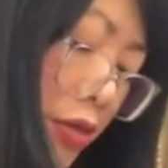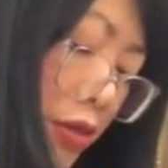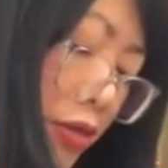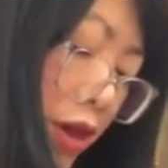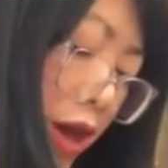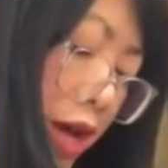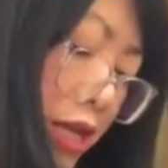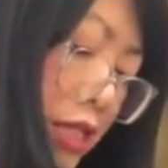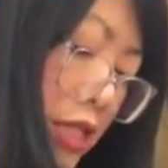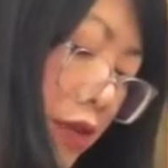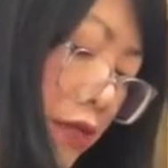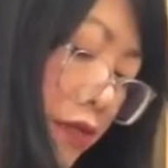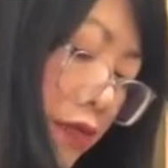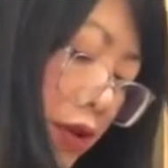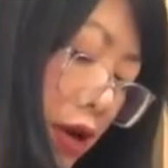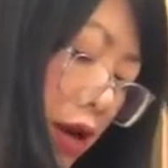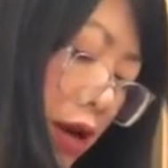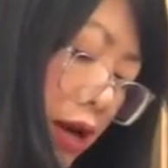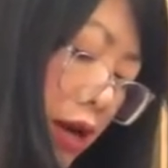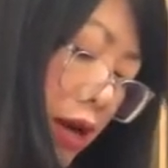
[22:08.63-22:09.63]
30,
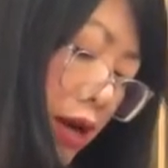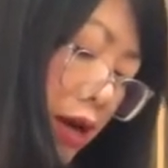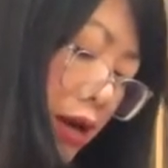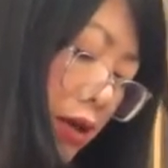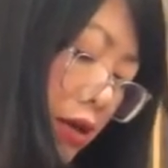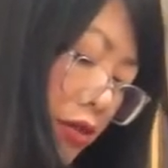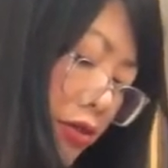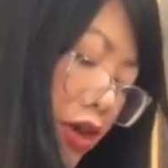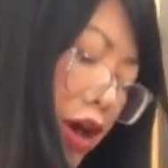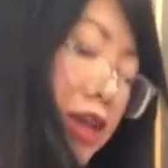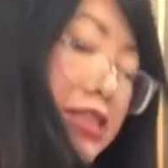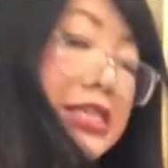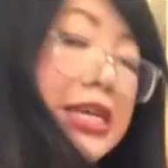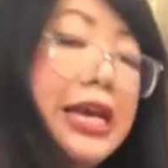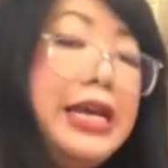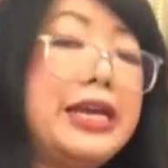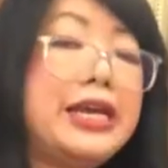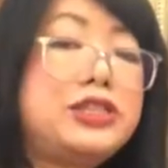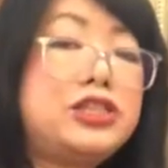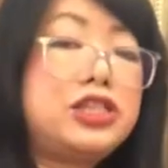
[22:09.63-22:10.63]
uh,
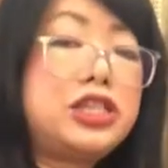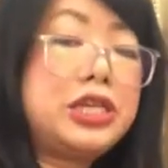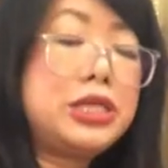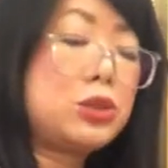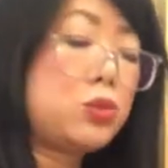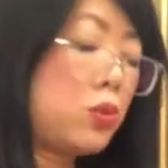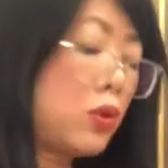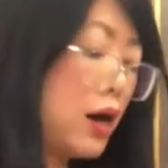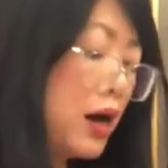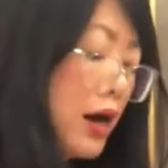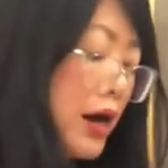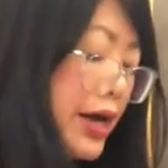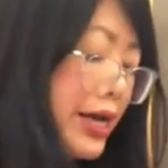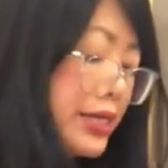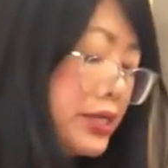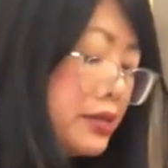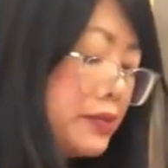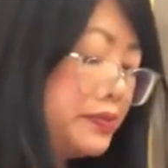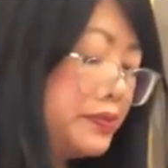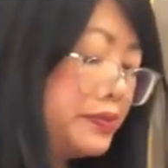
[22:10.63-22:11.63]
13 inches
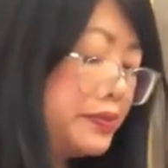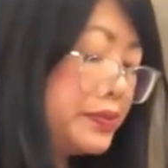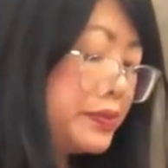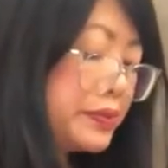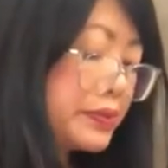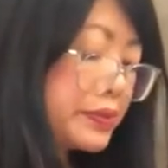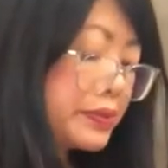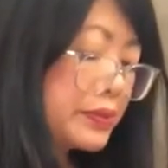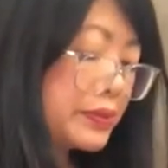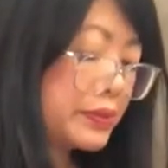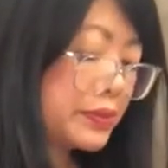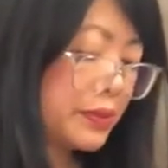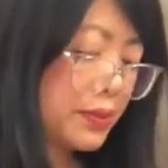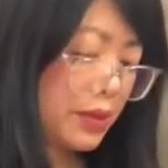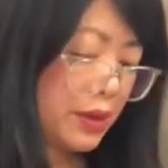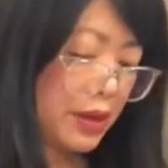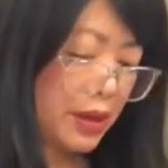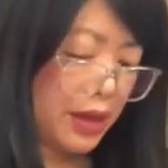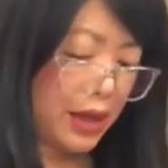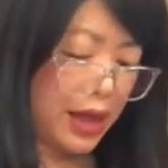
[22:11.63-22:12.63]
wide
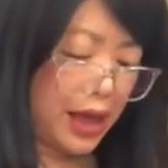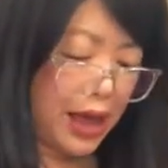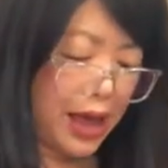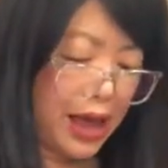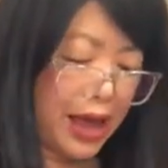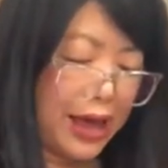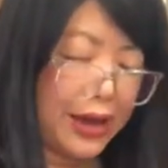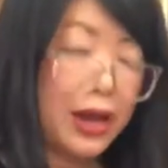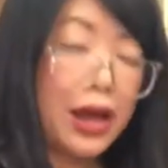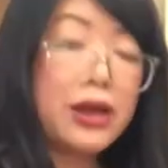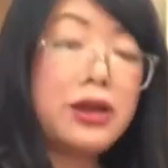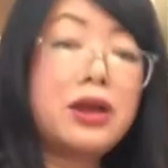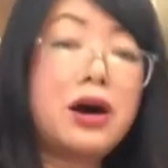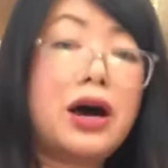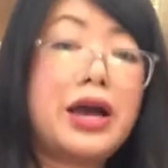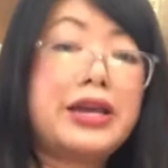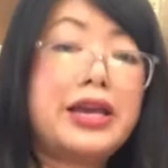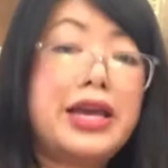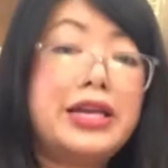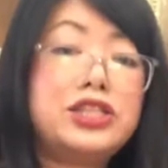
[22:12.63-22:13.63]
and
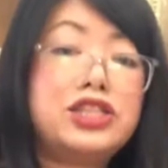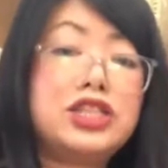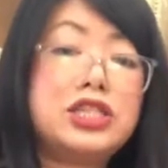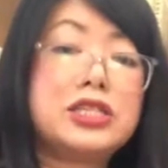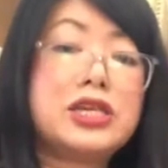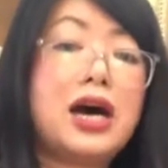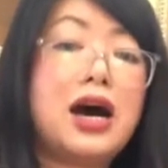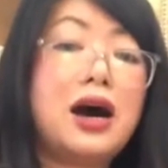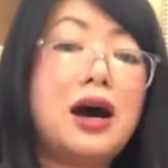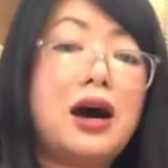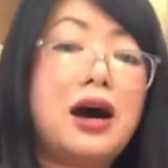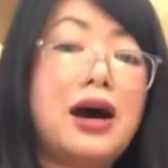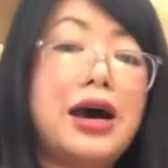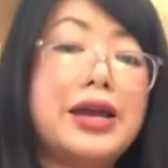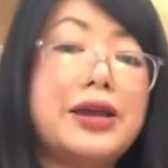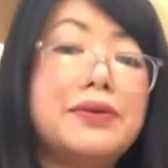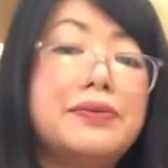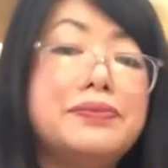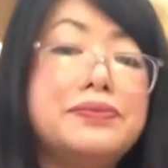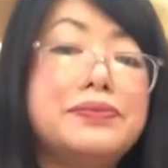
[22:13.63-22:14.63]
9 inches high.